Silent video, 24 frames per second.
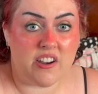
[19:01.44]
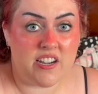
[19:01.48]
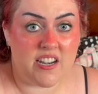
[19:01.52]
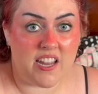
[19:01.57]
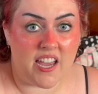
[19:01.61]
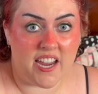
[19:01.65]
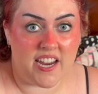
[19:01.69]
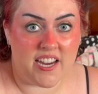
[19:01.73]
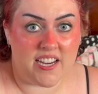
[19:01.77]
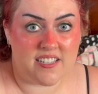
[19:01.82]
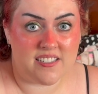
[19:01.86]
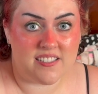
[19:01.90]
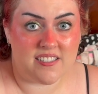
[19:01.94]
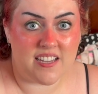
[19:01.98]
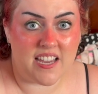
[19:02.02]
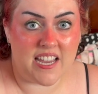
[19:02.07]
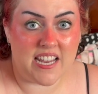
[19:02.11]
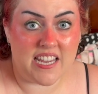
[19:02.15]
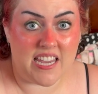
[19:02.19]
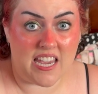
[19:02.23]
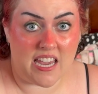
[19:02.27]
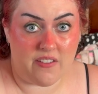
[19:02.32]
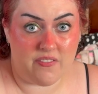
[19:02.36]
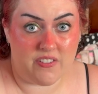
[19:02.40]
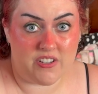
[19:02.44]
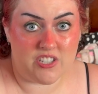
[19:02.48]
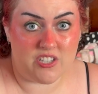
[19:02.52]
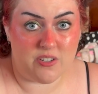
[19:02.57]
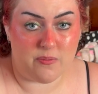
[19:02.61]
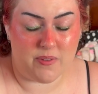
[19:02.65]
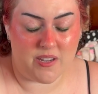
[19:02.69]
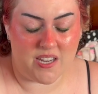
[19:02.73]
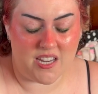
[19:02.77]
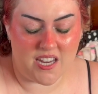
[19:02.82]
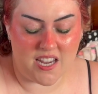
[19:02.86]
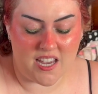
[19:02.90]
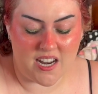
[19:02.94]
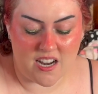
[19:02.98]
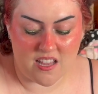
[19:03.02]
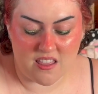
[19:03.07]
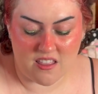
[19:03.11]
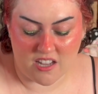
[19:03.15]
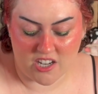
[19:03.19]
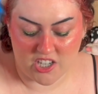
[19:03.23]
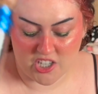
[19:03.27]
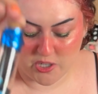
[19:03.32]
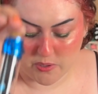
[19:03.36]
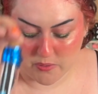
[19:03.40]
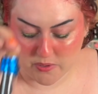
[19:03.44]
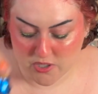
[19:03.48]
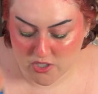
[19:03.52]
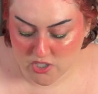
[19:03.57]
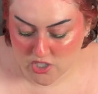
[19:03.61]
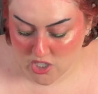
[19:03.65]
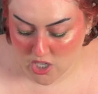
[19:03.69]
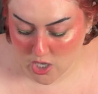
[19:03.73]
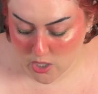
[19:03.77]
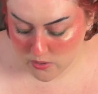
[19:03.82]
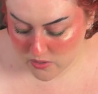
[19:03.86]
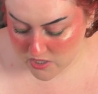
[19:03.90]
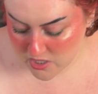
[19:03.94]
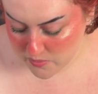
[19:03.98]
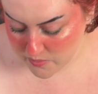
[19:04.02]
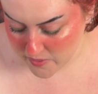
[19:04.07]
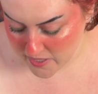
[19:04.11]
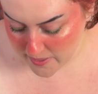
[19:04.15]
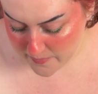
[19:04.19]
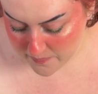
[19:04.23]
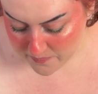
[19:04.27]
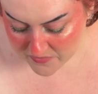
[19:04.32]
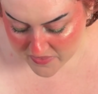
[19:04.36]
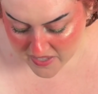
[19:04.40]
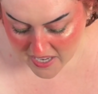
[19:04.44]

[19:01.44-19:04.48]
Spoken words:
nice and gave it to me, and I thought she was so sweet.